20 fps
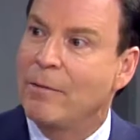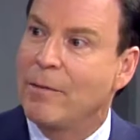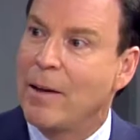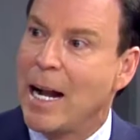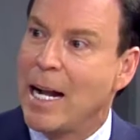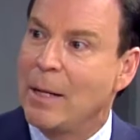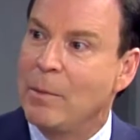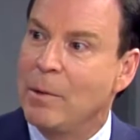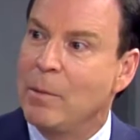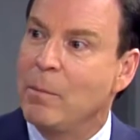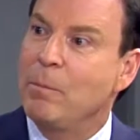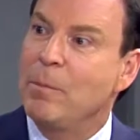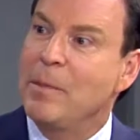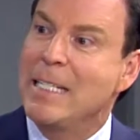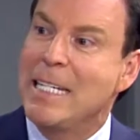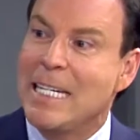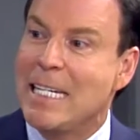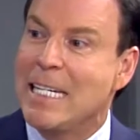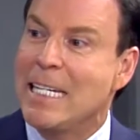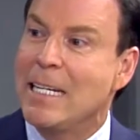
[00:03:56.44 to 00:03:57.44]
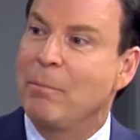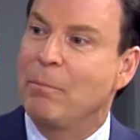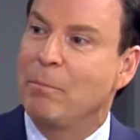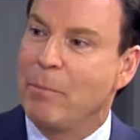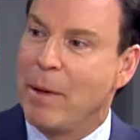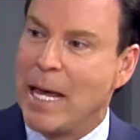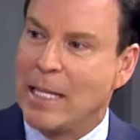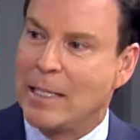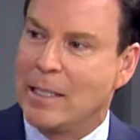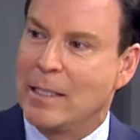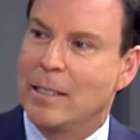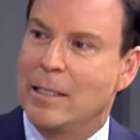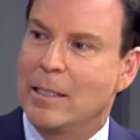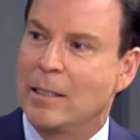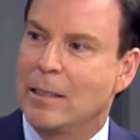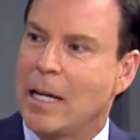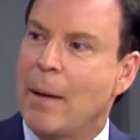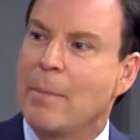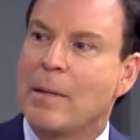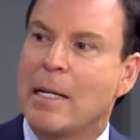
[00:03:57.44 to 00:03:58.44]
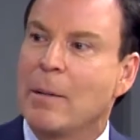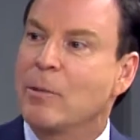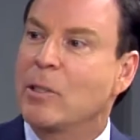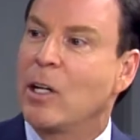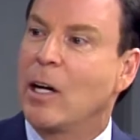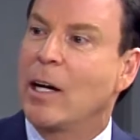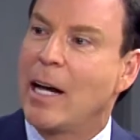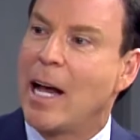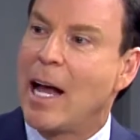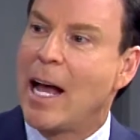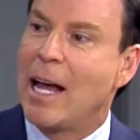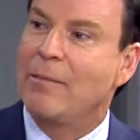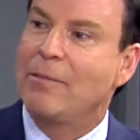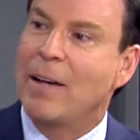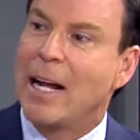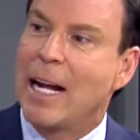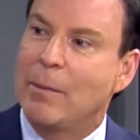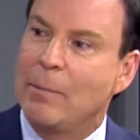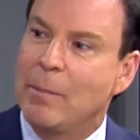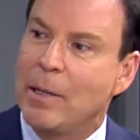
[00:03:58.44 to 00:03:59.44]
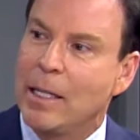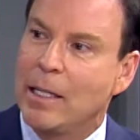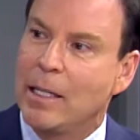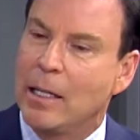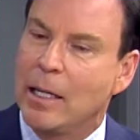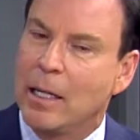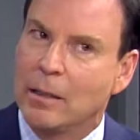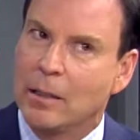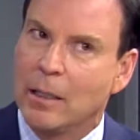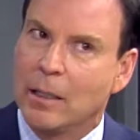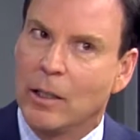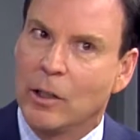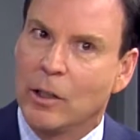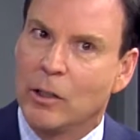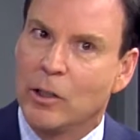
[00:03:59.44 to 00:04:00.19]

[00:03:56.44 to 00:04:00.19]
vitamin D beds. High vitamin or